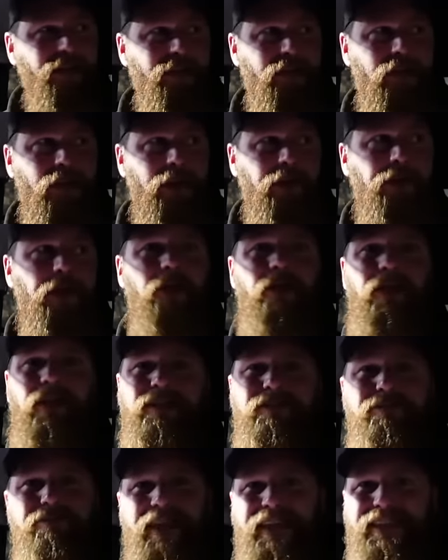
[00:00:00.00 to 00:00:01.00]
And I know
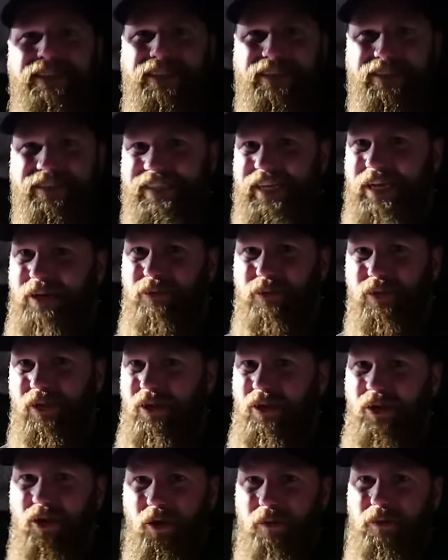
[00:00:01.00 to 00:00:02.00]
that makes it sound
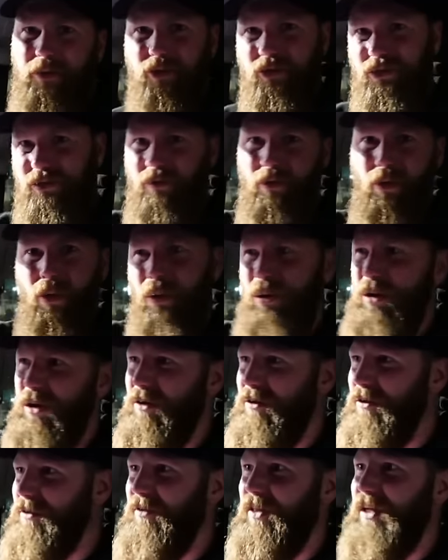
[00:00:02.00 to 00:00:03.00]
like I'm a
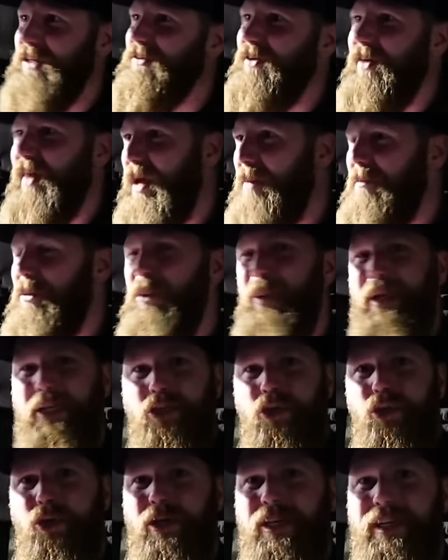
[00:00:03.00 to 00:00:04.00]
scroller and things like that, but when
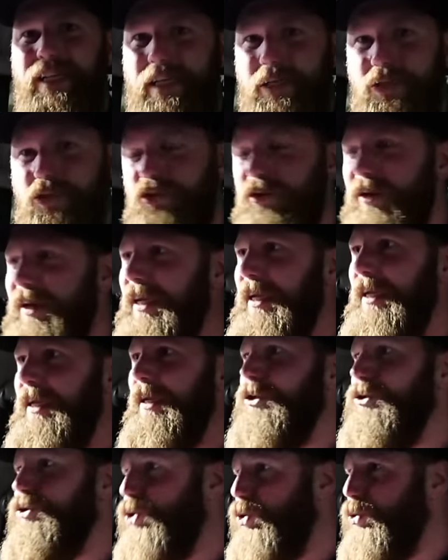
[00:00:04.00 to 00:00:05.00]
you can literally
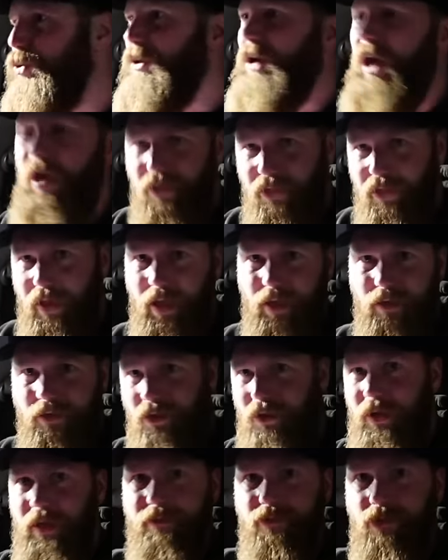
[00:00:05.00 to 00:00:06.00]
do nothing,
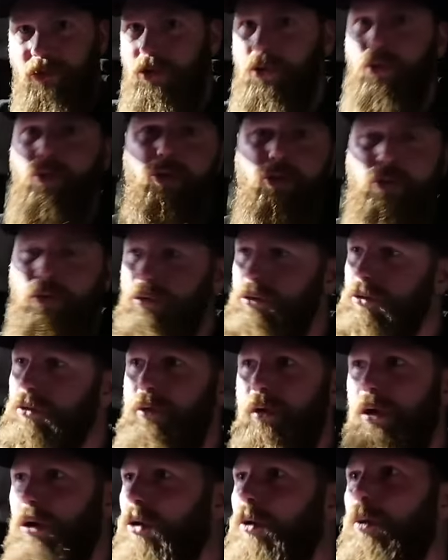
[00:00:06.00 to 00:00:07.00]
not even
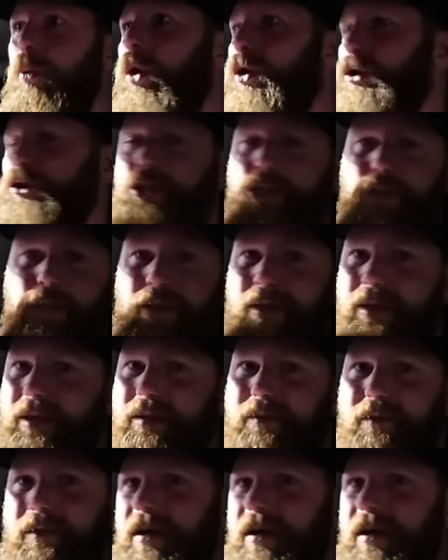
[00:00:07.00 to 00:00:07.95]
Google or watch and